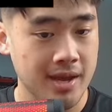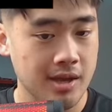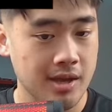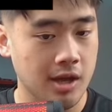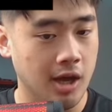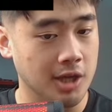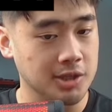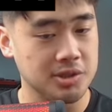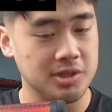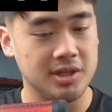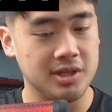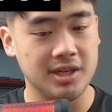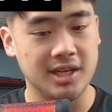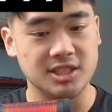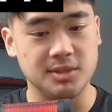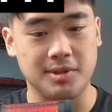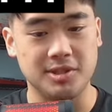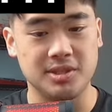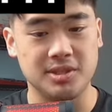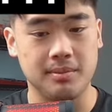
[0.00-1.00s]
Also, you cannot
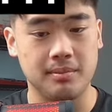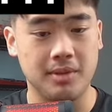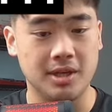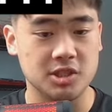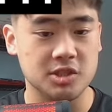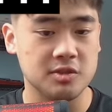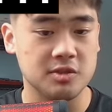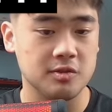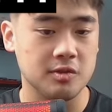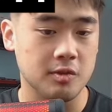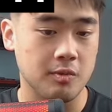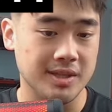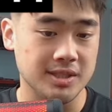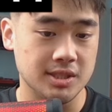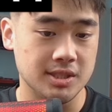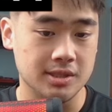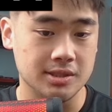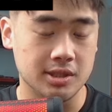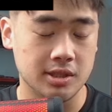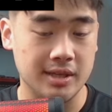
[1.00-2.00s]
special summon monsters for the rest
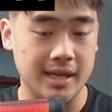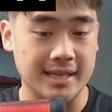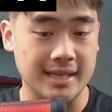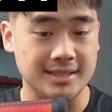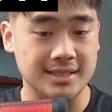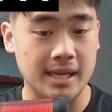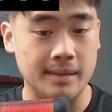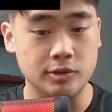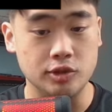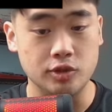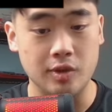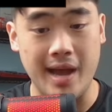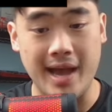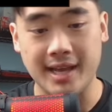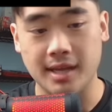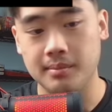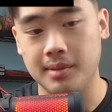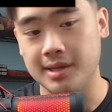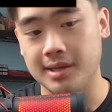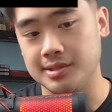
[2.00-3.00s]
of the turn except
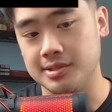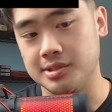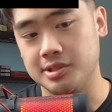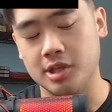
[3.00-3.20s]
dragon monsters.